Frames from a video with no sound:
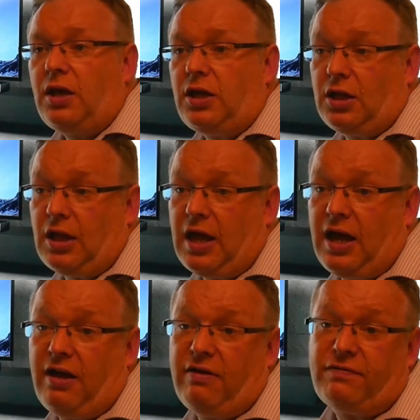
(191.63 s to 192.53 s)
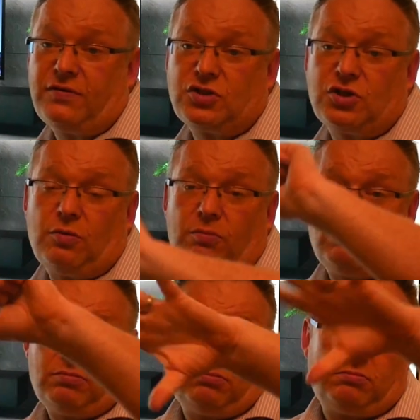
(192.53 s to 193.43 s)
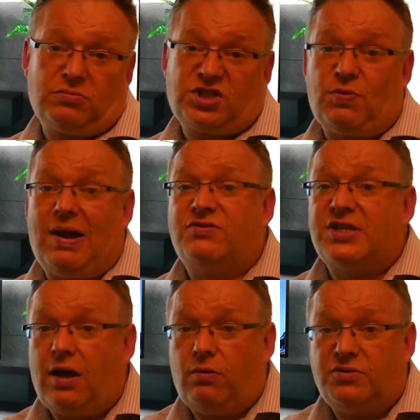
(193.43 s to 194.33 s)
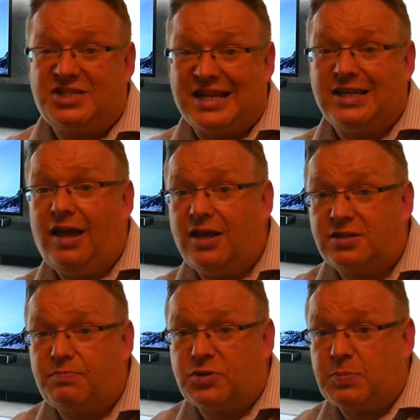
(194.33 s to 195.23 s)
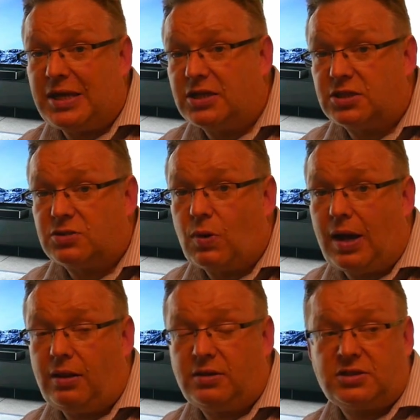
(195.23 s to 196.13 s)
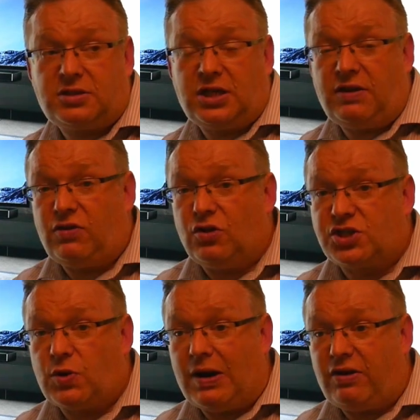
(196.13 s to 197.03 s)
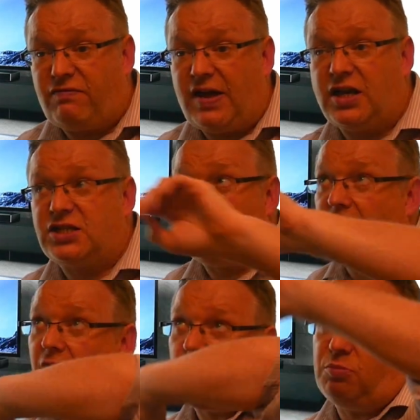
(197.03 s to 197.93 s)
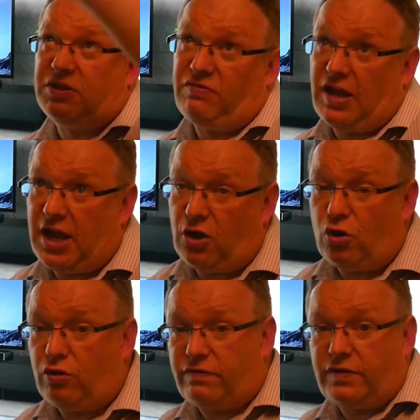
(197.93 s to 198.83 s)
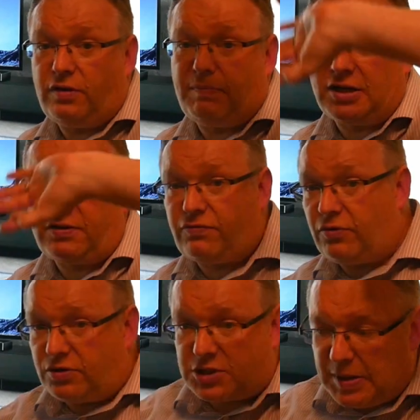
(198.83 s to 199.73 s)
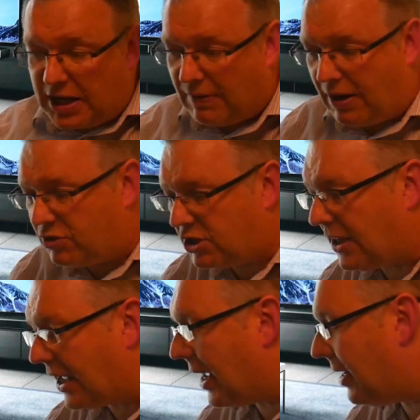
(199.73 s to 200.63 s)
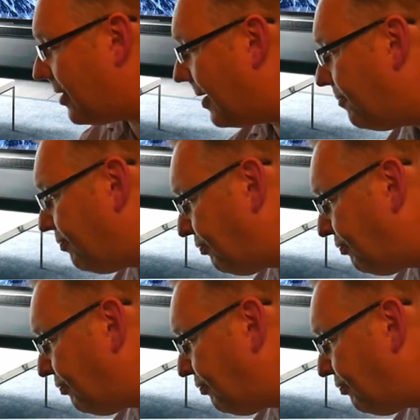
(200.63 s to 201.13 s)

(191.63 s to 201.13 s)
You'll have some surround sound satellite speakers as well to give you those surround effects of a helicopter flying over, back to front, spinning around you, that kind of thing.